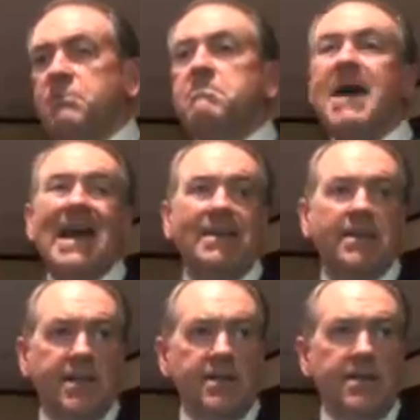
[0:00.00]

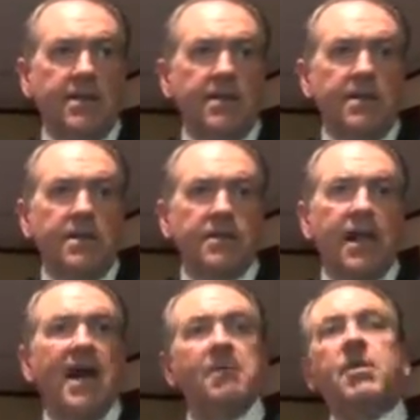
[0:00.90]
demanded
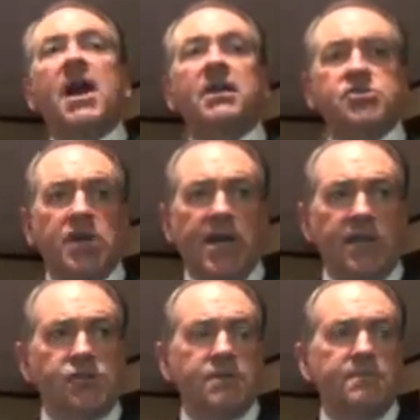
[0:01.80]
that I
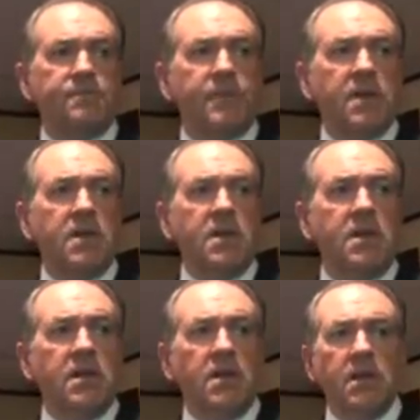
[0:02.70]
apologize.
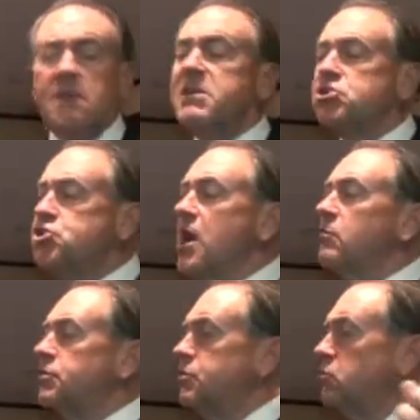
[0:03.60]
Let me share
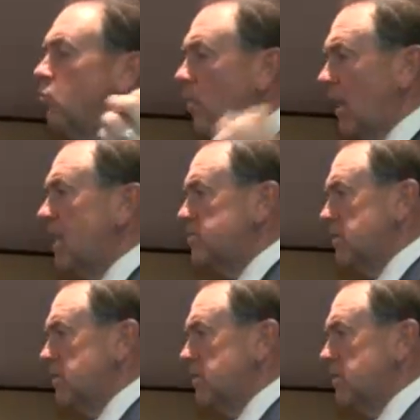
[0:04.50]
with you what I